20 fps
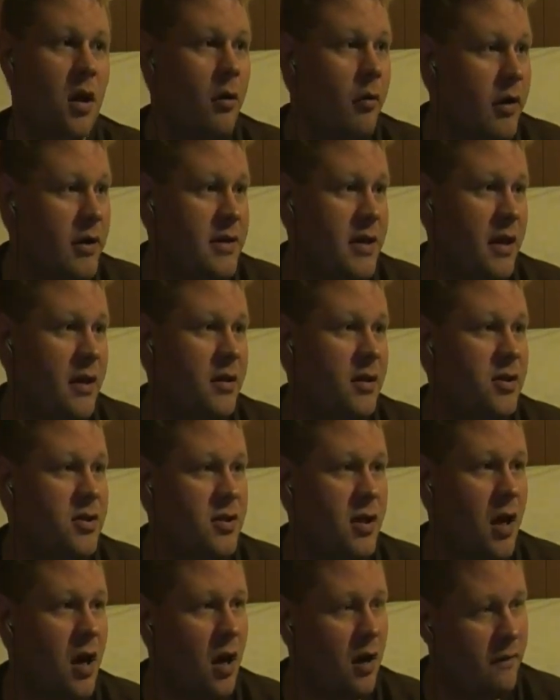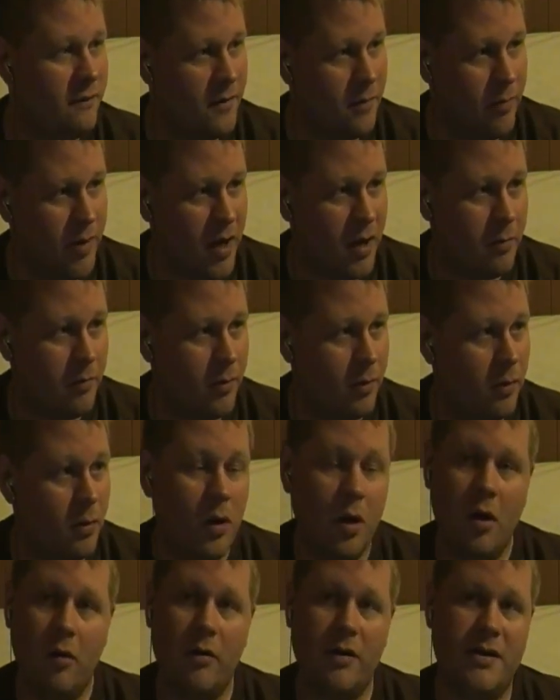We tend to shut off the people.
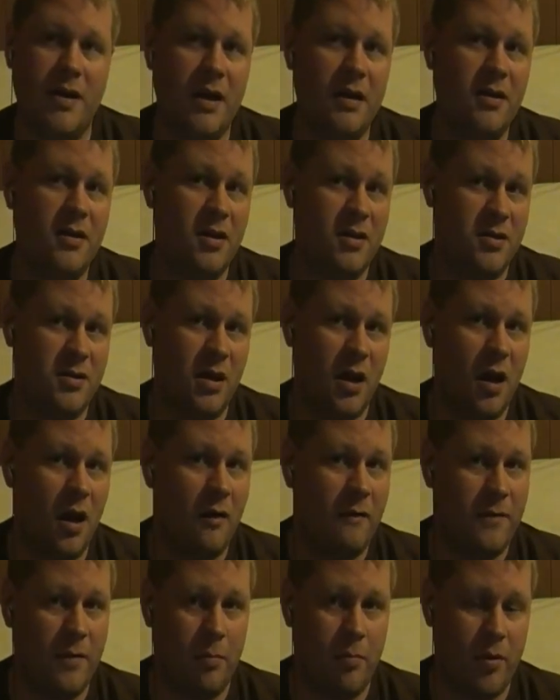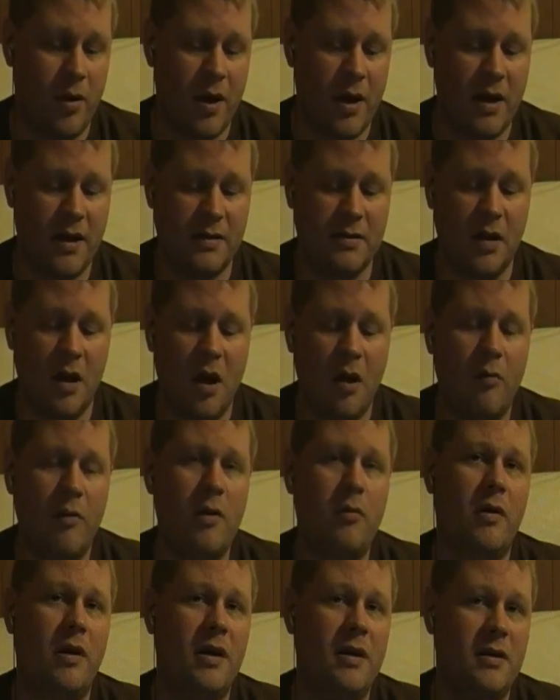We tend to shut off the praise.
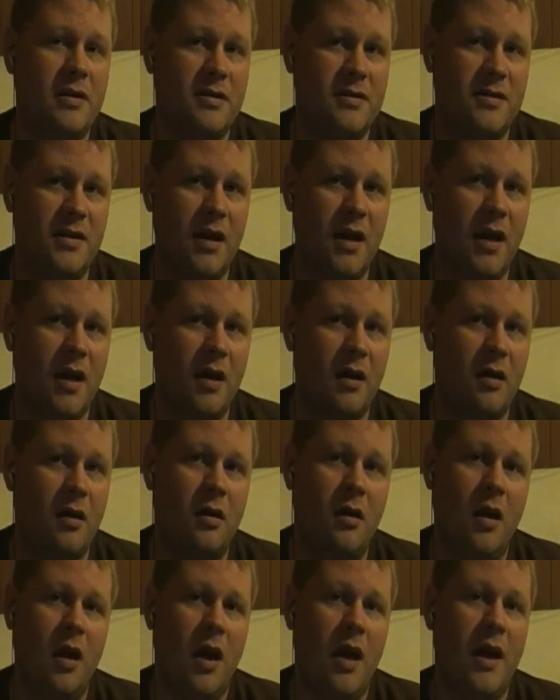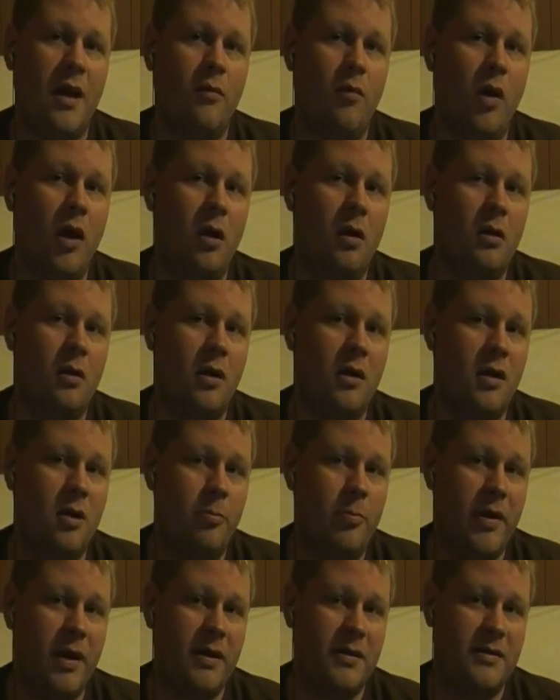We wanted to sit here and wallow in the
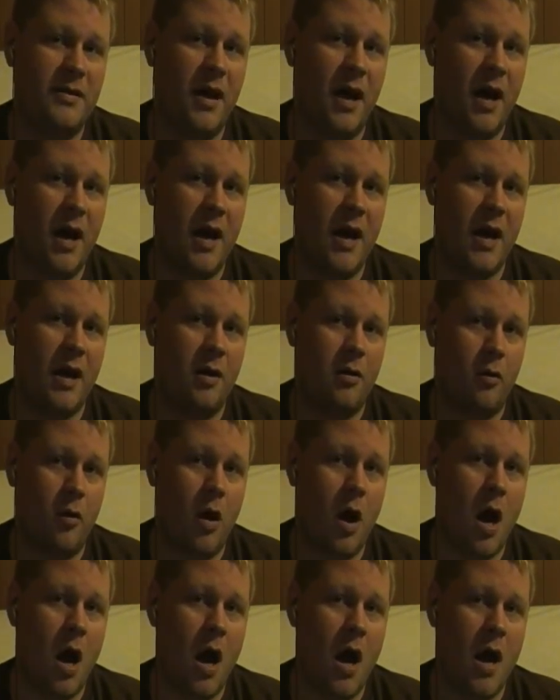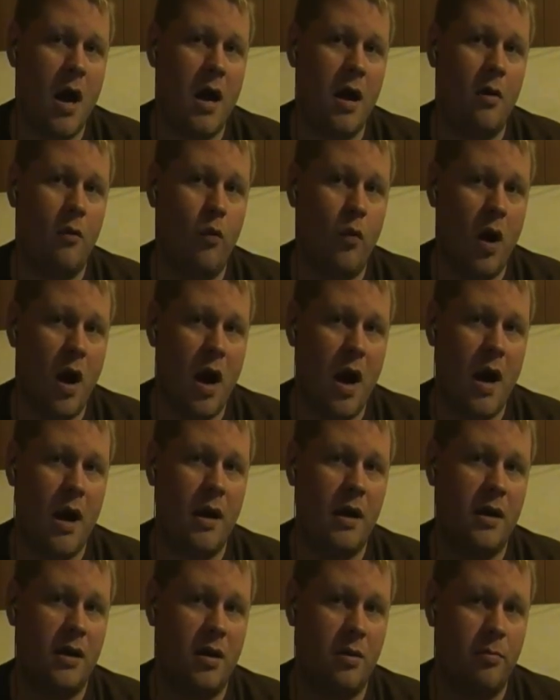pigsty and cry and
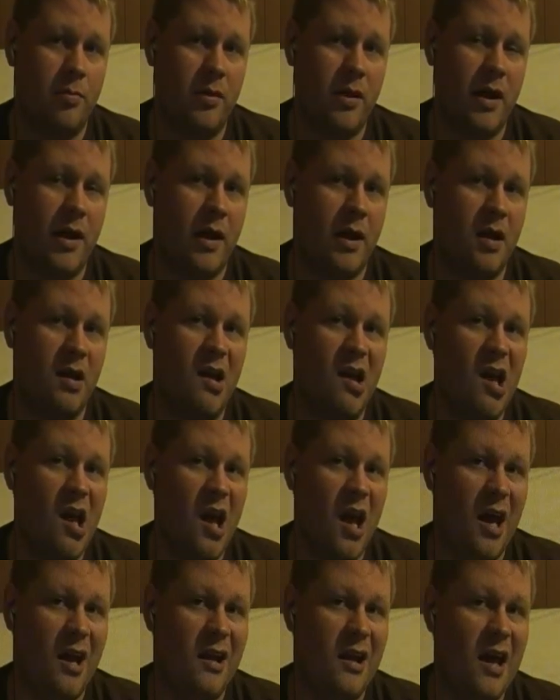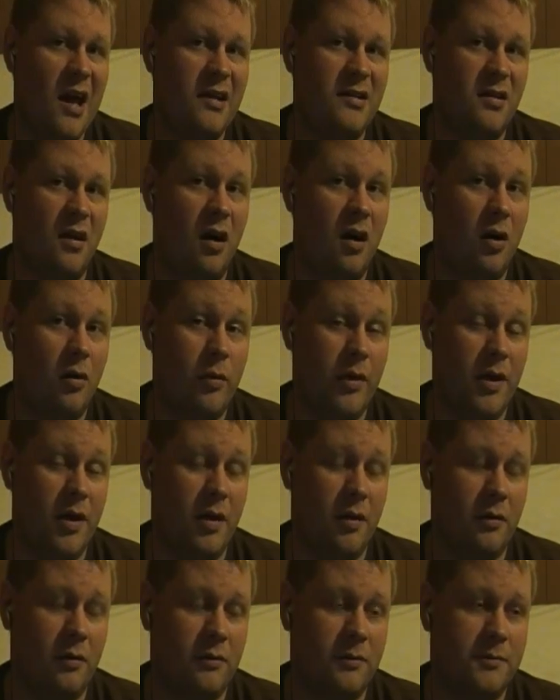whine and complain, and that's all we
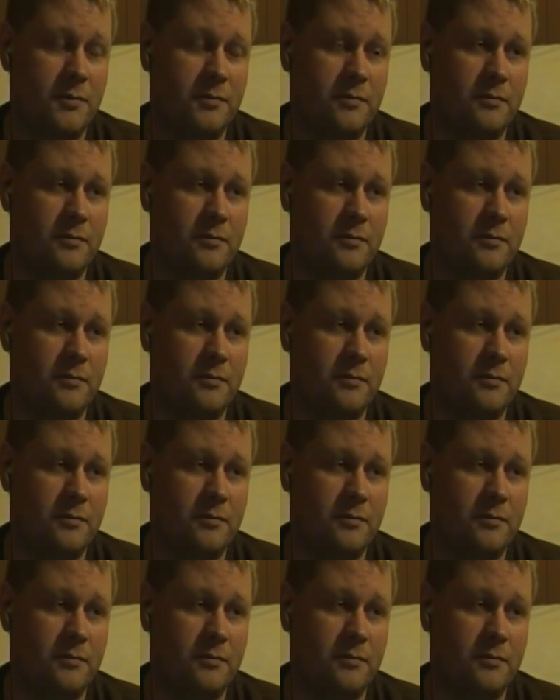do.